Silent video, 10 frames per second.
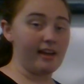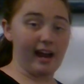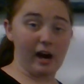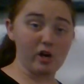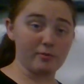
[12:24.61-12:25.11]

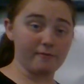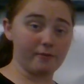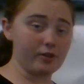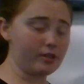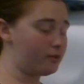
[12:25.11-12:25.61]
I would
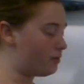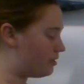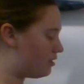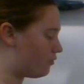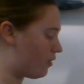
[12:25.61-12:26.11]
prefer you
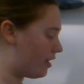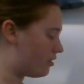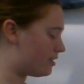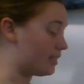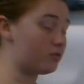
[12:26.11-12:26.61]
to write your
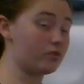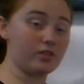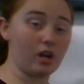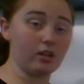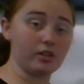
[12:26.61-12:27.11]
cents with a
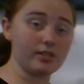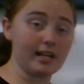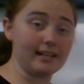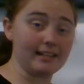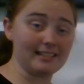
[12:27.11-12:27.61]
dollar
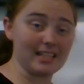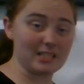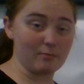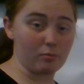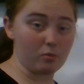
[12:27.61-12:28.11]
sign and a
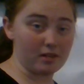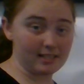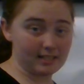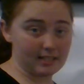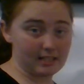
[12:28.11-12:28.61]
decimal
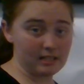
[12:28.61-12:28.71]
point.